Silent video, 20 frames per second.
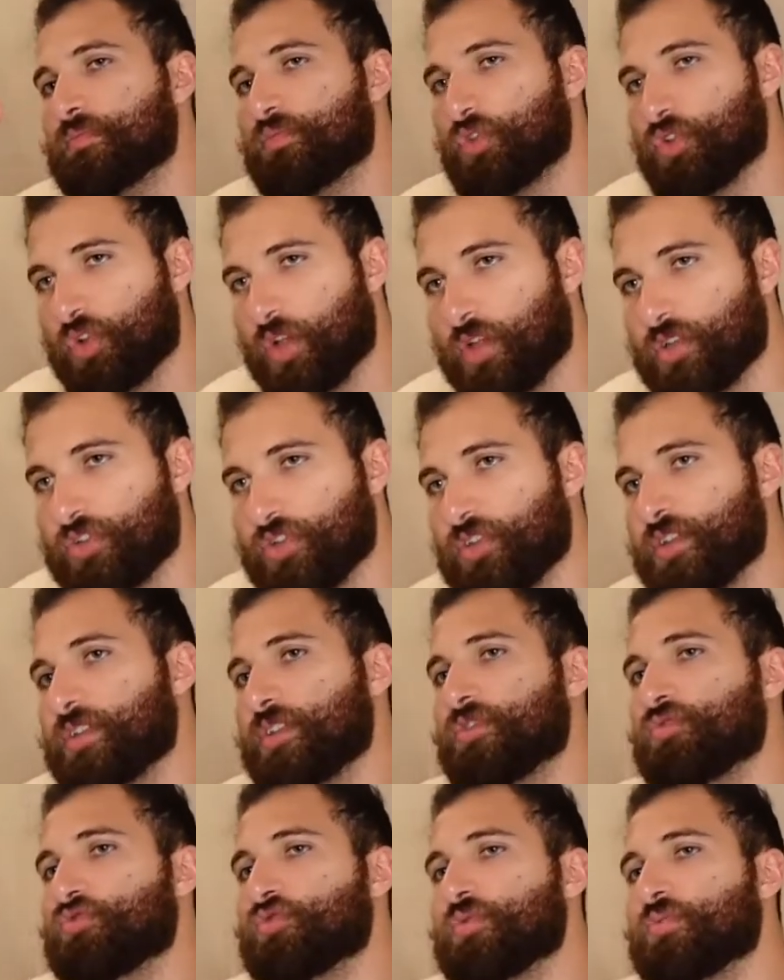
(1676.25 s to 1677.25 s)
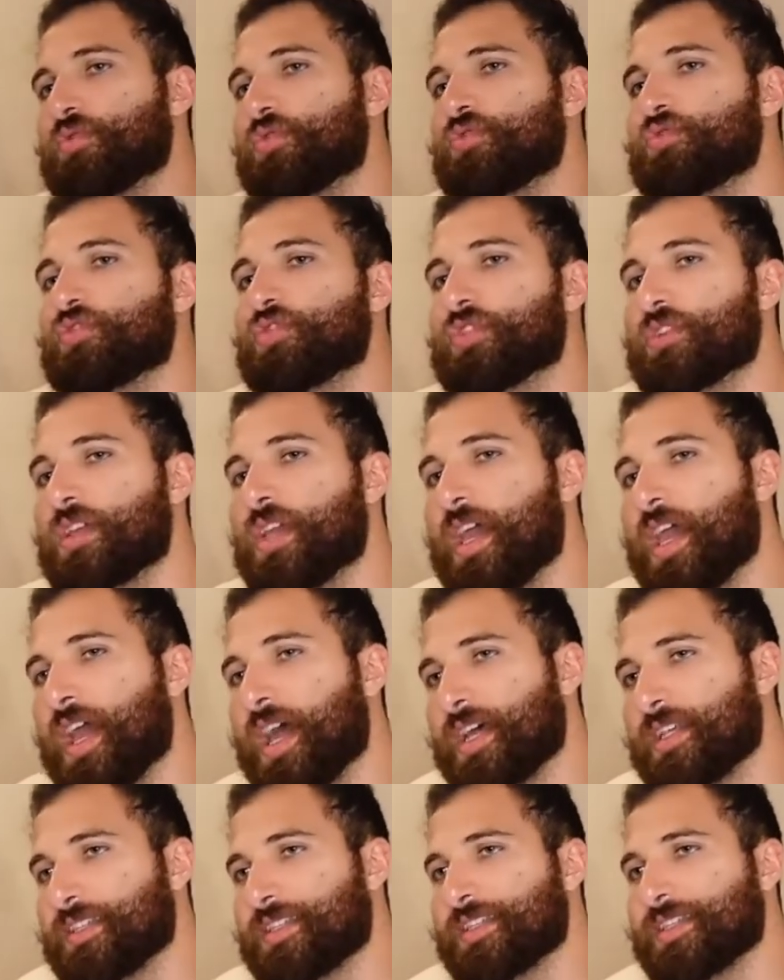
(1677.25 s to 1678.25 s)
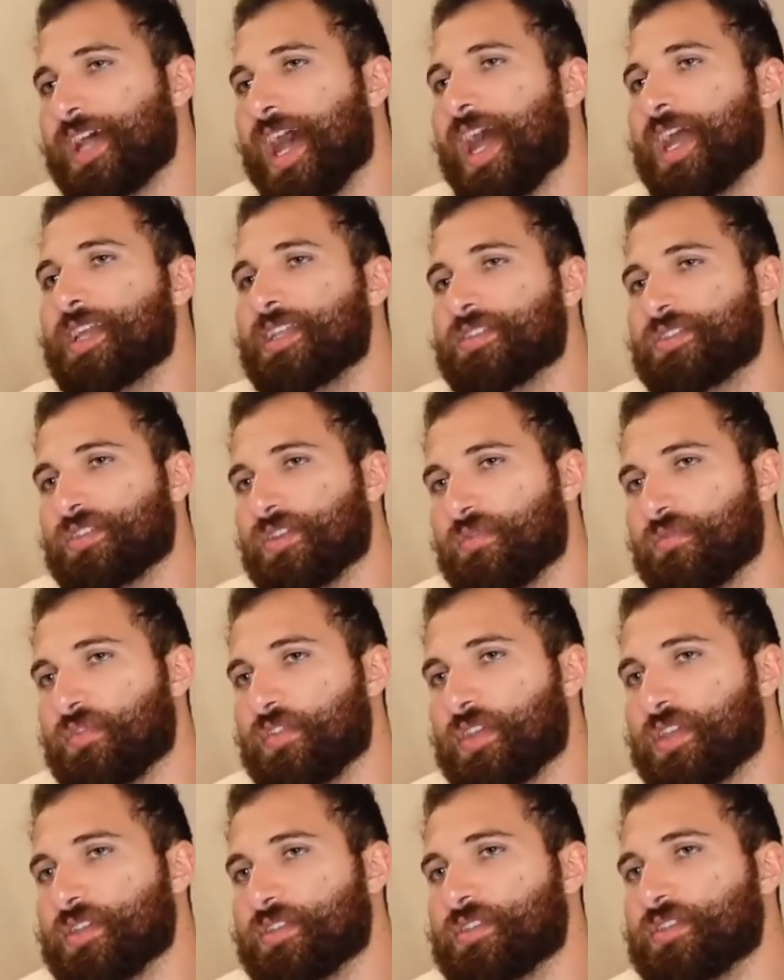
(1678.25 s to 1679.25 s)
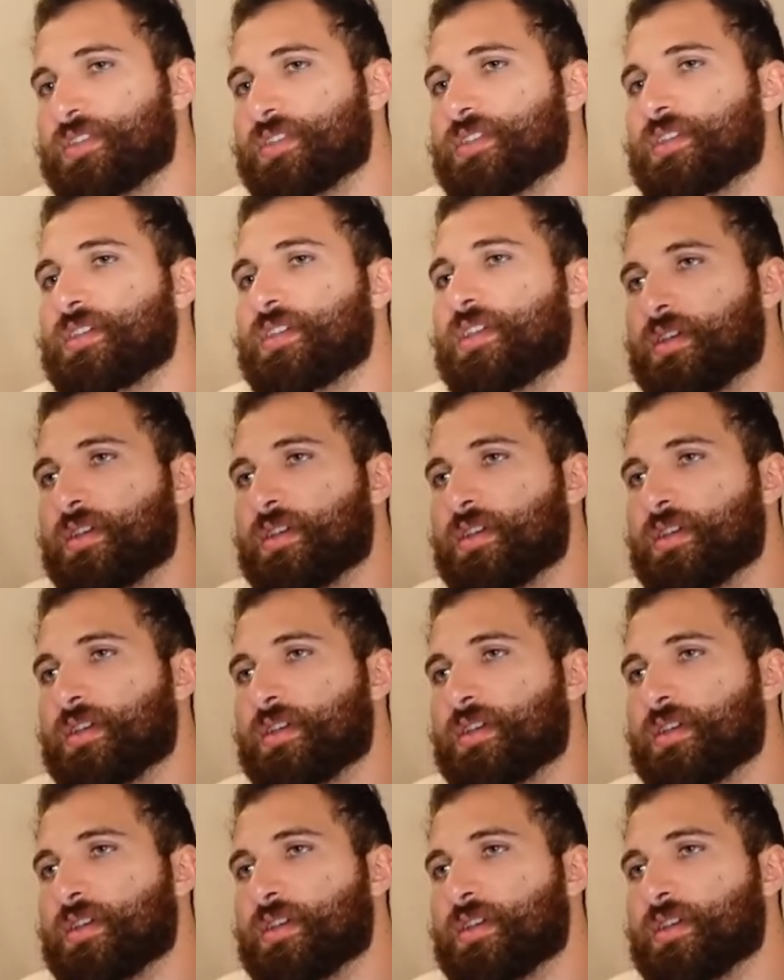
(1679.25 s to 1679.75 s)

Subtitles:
Production and distribution. A science of this